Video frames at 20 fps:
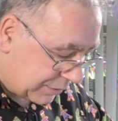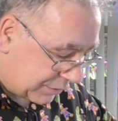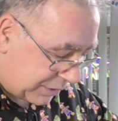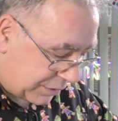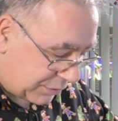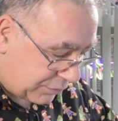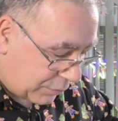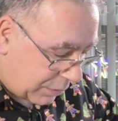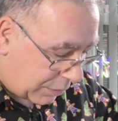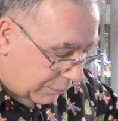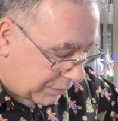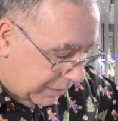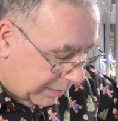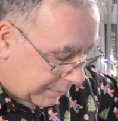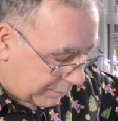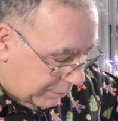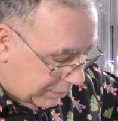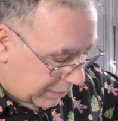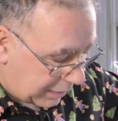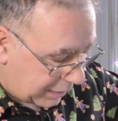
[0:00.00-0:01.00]
just to hold it in
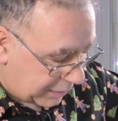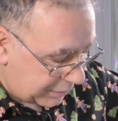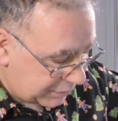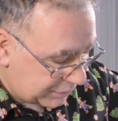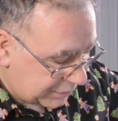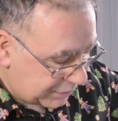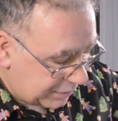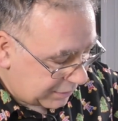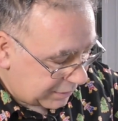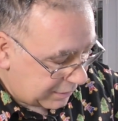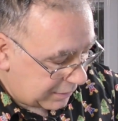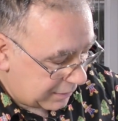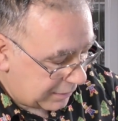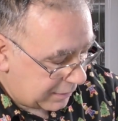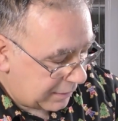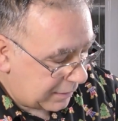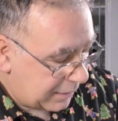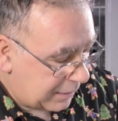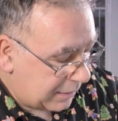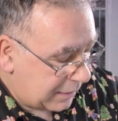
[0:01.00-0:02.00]
place,
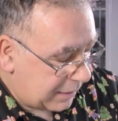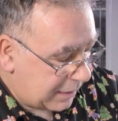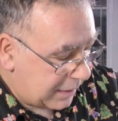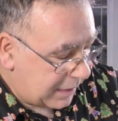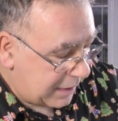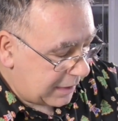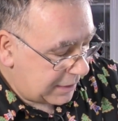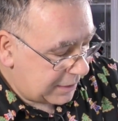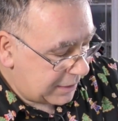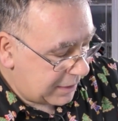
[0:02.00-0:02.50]
and